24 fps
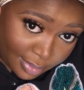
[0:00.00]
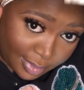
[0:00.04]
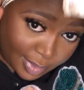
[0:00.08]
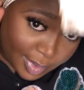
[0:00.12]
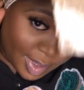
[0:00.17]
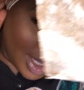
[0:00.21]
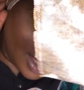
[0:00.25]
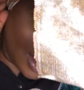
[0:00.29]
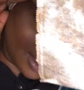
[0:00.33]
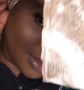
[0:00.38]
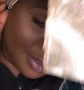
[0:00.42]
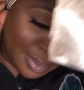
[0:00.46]

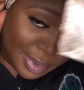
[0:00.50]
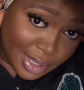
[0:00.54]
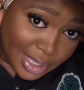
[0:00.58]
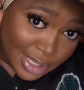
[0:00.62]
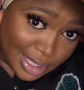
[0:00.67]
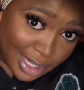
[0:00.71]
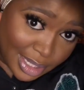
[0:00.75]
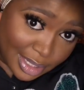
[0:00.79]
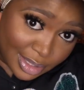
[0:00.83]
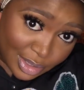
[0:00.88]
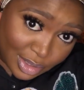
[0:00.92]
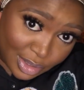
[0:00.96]
Okay, please
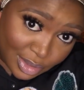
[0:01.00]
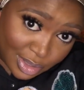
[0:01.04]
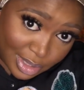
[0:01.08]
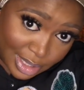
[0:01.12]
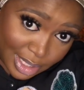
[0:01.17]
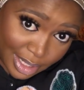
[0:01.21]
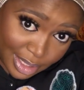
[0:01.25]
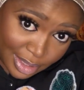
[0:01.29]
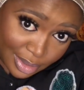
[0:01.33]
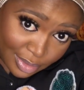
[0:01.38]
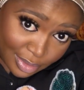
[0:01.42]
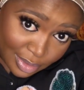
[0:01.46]
ensure
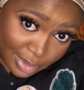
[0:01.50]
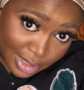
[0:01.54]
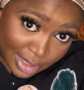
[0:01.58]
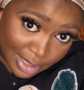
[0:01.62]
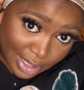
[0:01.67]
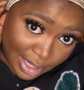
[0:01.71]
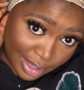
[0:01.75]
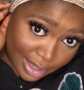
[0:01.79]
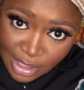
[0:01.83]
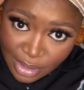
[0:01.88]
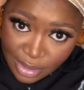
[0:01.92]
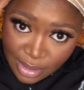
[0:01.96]
that your
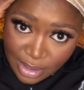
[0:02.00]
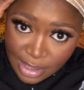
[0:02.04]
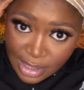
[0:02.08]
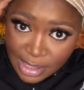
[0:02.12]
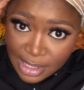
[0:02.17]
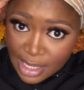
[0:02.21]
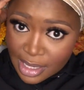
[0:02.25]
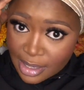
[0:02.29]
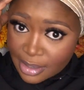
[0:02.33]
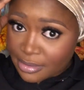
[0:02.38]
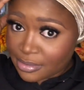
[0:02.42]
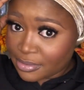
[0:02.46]

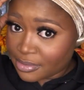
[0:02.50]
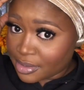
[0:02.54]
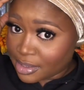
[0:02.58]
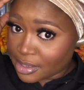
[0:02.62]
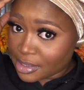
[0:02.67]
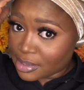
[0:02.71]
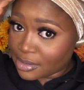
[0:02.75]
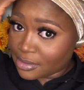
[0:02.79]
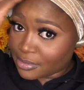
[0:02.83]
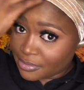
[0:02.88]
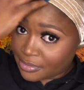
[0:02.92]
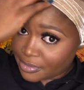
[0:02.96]
scarf
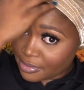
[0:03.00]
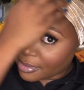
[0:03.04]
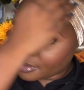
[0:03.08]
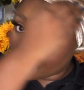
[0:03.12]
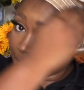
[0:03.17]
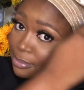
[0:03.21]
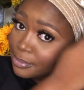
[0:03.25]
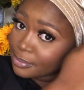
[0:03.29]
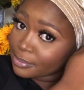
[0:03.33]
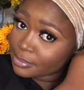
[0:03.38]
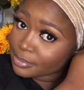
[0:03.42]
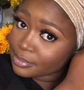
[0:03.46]
is
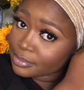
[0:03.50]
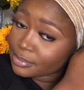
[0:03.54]
firm.